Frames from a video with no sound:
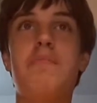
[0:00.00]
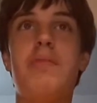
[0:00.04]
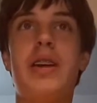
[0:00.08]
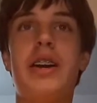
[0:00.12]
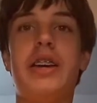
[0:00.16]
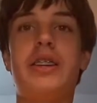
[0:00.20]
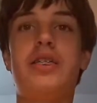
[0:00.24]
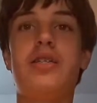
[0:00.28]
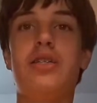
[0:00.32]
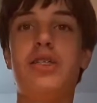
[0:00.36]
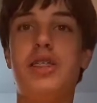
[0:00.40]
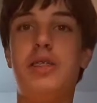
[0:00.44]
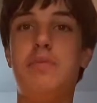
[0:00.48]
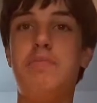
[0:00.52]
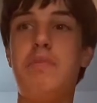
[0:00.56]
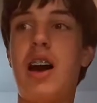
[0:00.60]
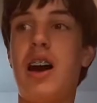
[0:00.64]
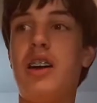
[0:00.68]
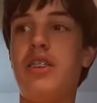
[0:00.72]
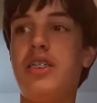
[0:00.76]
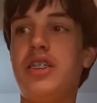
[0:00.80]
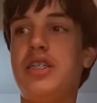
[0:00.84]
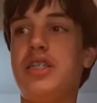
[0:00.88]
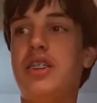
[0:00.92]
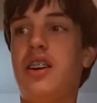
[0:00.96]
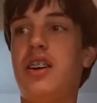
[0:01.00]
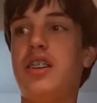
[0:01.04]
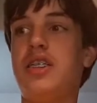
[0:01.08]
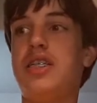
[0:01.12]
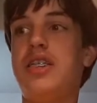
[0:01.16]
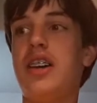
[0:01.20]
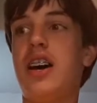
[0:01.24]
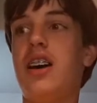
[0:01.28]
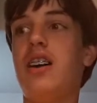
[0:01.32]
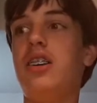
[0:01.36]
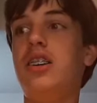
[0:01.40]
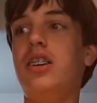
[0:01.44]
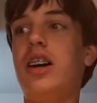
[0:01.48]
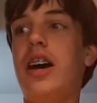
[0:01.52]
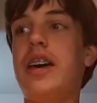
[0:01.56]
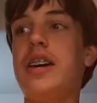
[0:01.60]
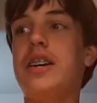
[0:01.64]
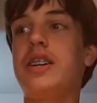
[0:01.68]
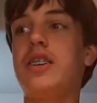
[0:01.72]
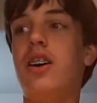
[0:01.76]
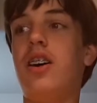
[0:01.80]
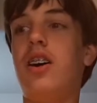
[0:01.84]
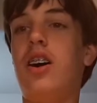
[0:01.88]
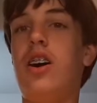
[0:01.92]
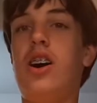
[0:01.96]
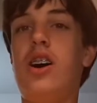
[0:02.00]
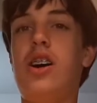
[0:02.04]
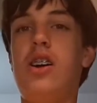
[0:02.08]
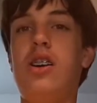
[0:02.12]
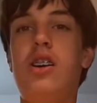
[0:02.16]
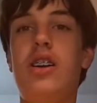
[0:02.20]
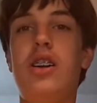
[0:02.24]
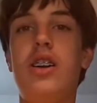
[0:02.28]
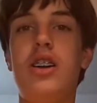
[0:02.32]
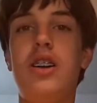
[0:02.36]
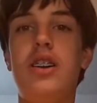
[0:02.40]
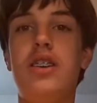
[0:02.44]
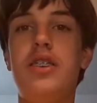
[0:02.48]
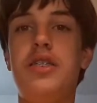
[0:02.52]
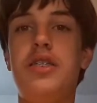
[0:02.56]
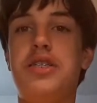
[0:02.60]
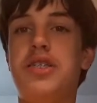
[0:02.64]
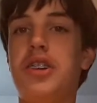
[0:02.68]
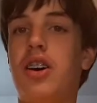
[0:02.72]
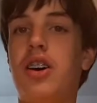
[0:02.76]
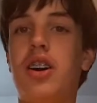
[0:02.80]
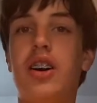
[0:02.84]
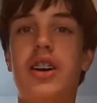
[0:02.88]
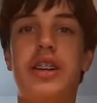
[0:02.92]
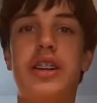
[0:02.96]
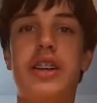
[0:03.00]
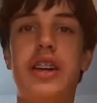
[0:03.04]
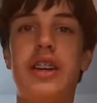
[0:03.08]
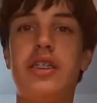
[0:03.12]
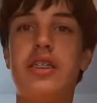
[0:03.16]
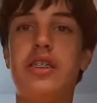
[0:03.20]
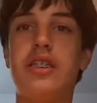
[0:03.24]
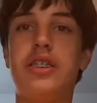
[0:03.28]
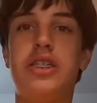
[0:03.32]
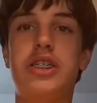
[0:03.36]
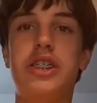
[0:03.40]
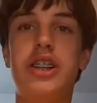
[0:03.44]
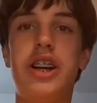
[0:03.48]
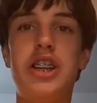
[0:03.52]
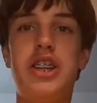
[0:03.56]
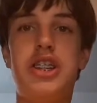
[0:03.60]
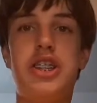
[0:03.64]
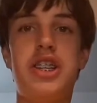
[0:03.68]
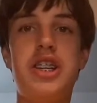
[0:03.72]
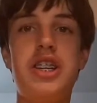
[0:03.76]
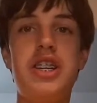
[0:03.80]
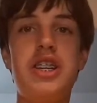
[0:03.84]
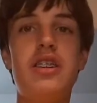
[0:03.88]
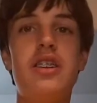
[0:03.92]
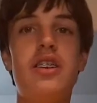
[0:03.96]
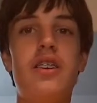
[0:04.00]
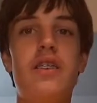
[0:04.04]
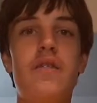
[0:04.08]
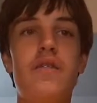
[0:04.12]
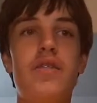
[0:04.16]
Michael's Mount starts out like all dark and glitchy,